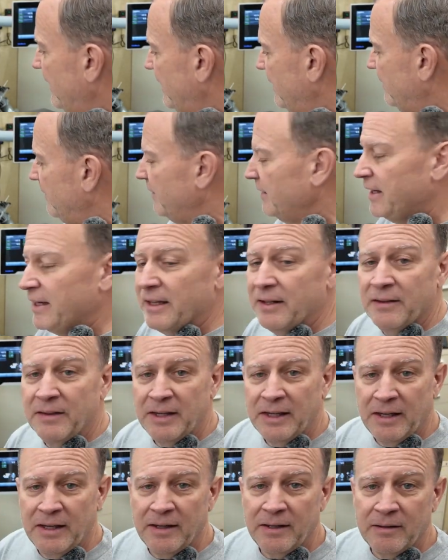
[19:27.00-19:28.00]
in
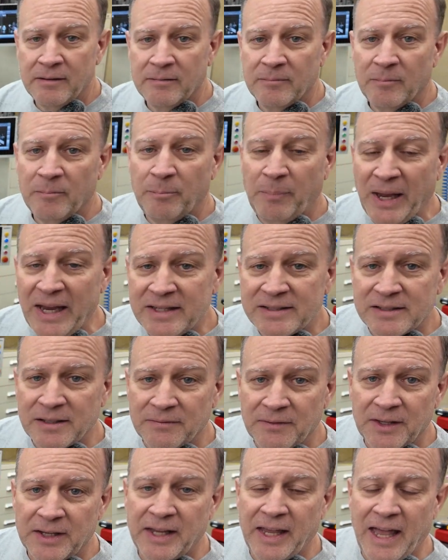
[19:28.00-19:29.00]
the base
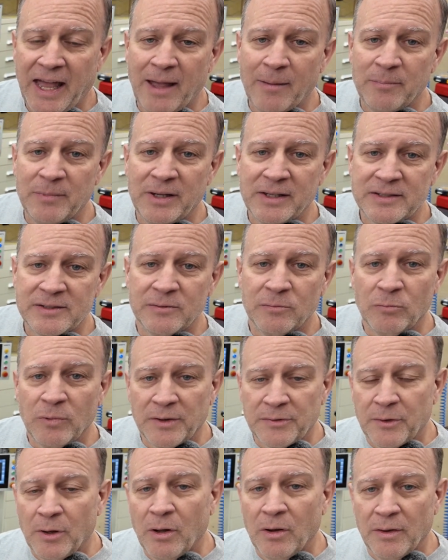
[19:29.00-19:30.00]
of the cabinets
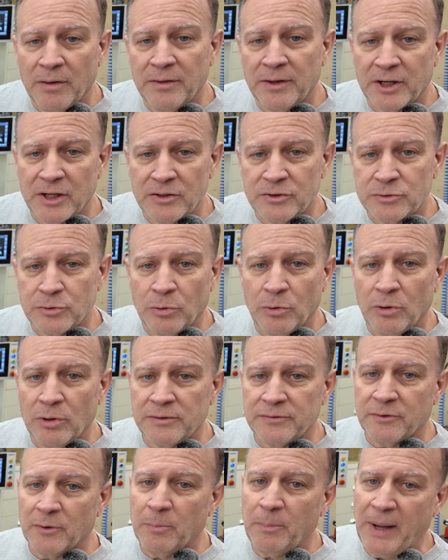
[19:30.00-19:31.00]
with all of the
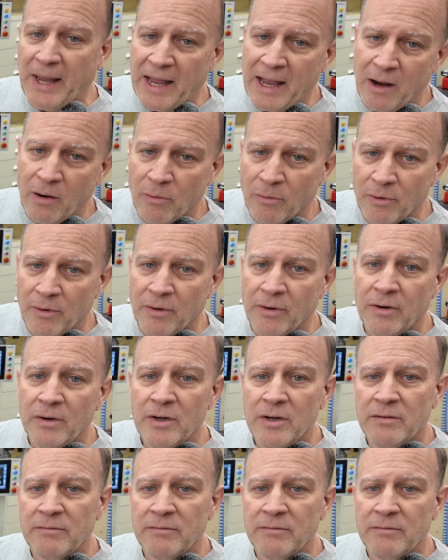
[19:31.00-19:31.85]
controls for power,